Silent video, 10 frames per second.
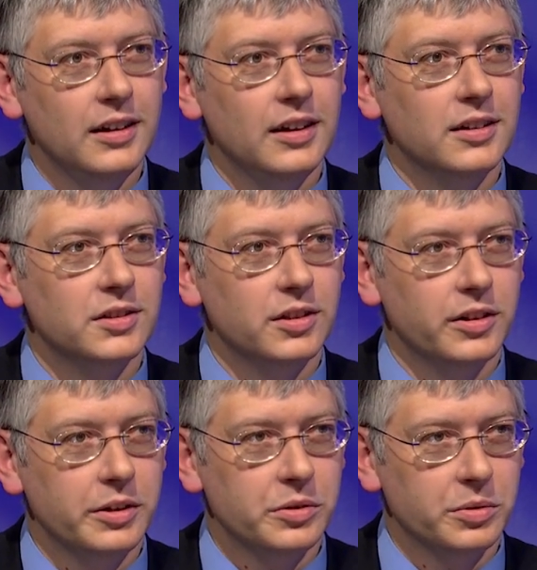And so
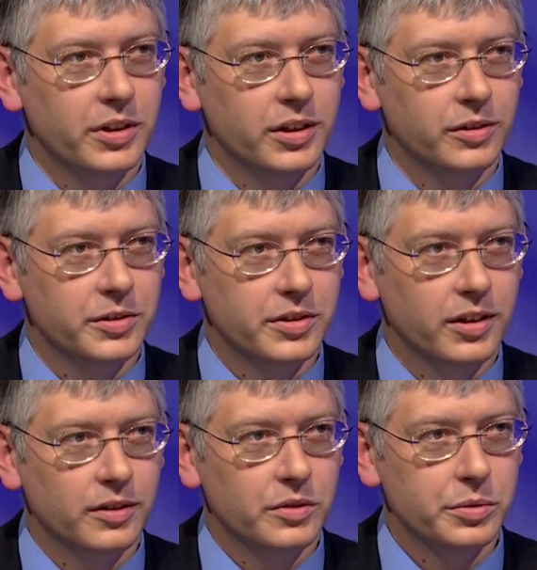he was one of the owners
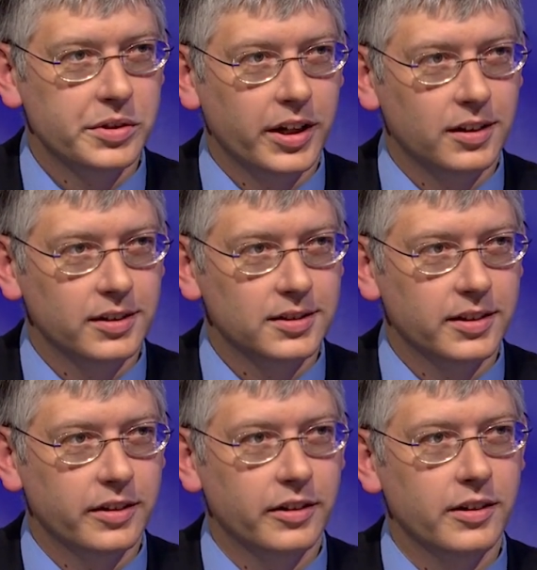there of the recycling
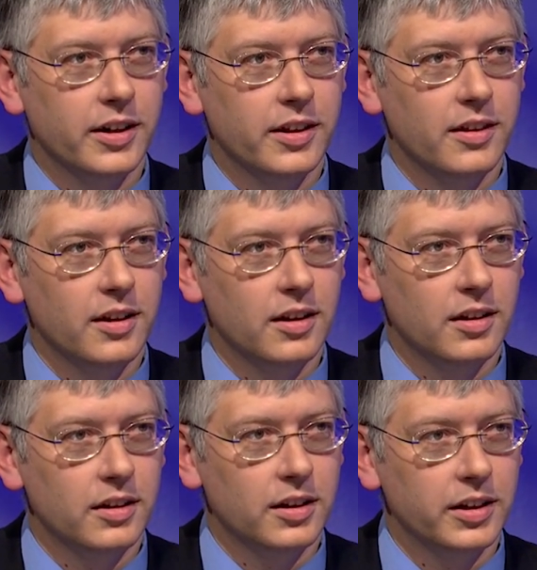center, and
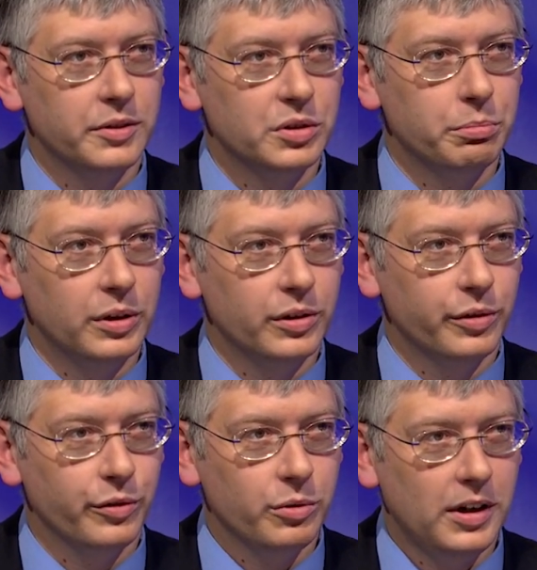then he was a builder
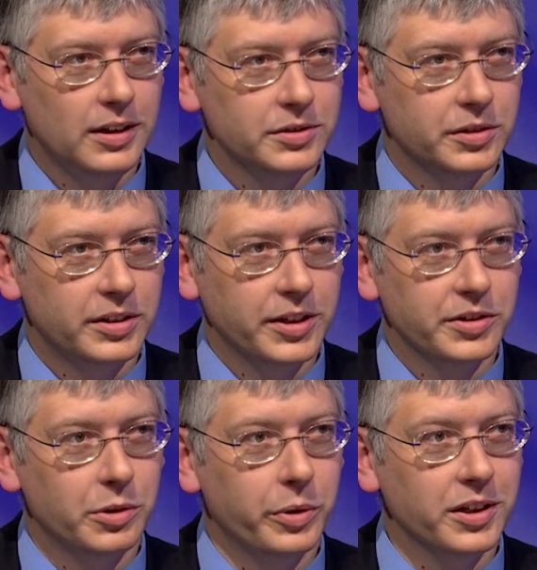for a while. So there's
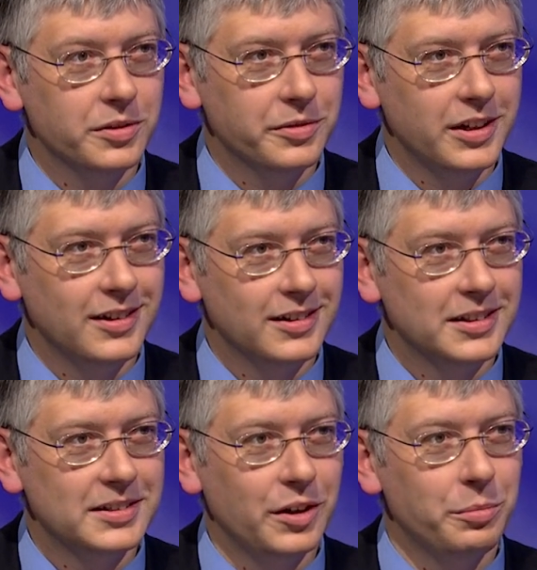actually a Wick Street in the
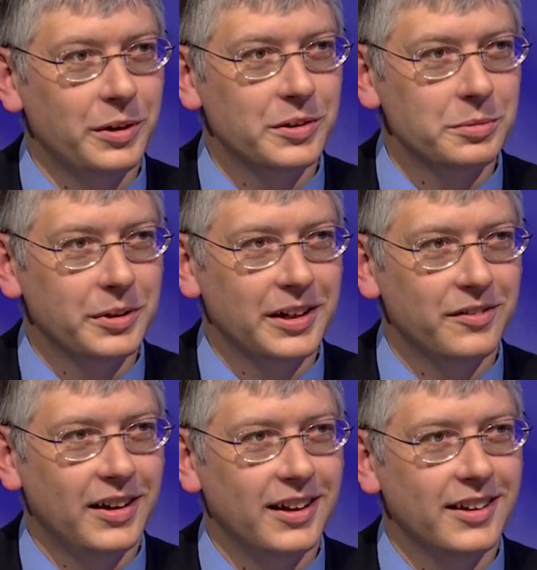south part of Spokane
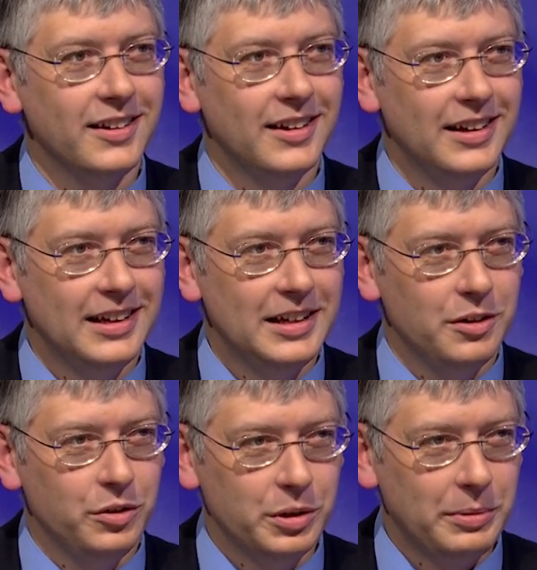Valley.
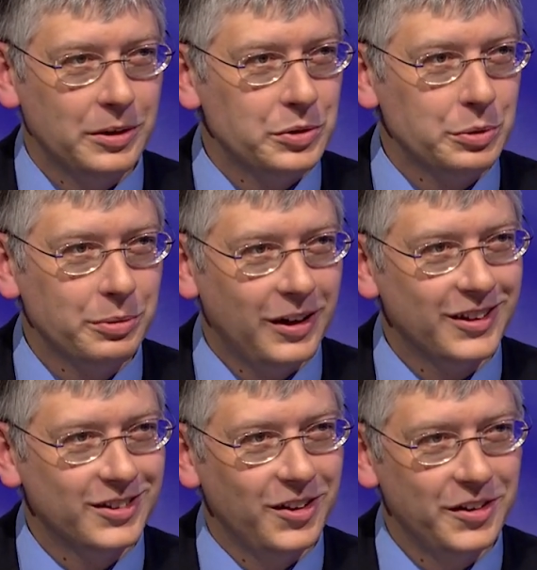Only about 2
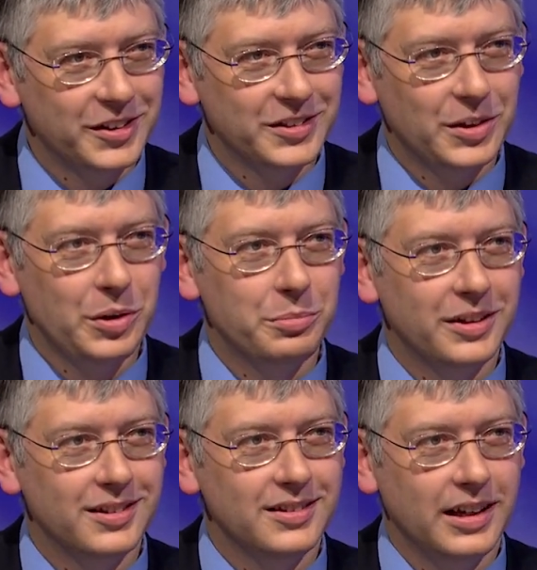blocks long is all,
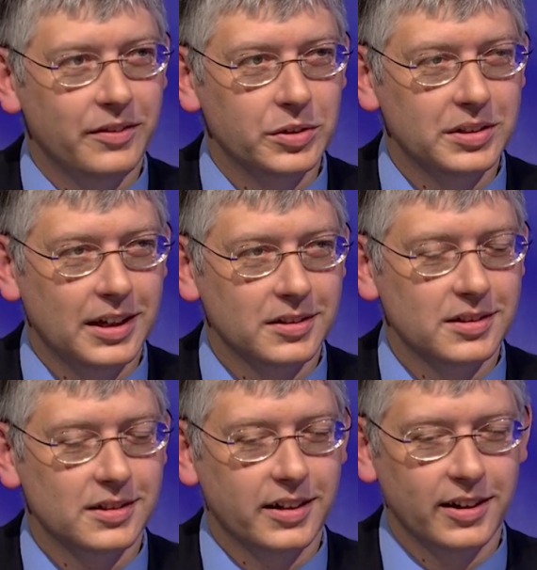but I have those
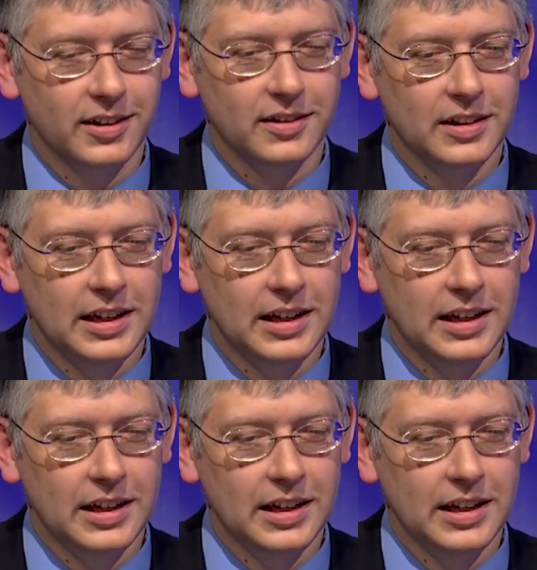houses there. And